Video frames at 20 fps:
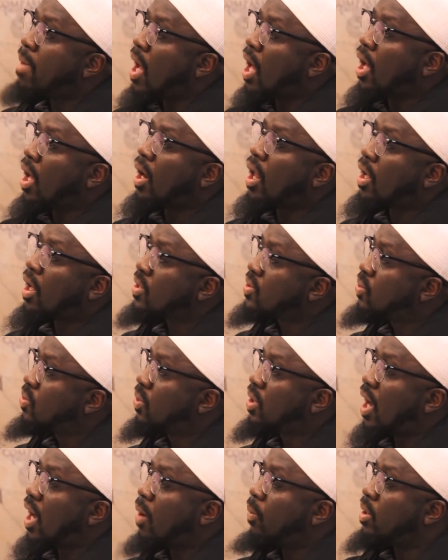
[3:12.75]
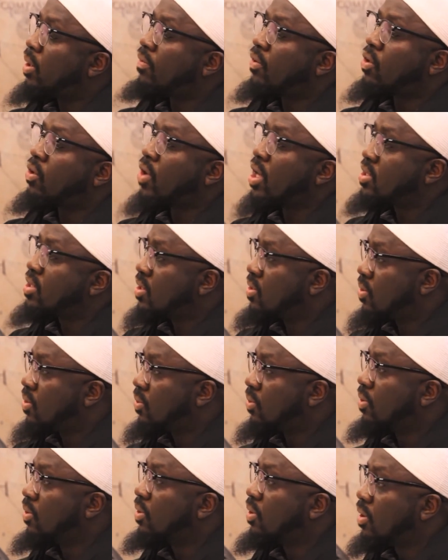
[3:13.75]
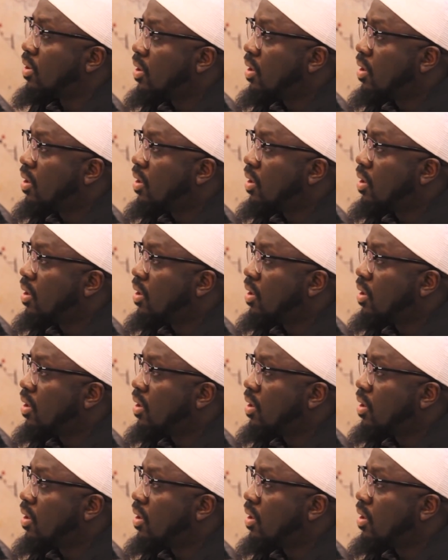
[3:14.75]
ma khalaqatuka, I wouldn't have created you.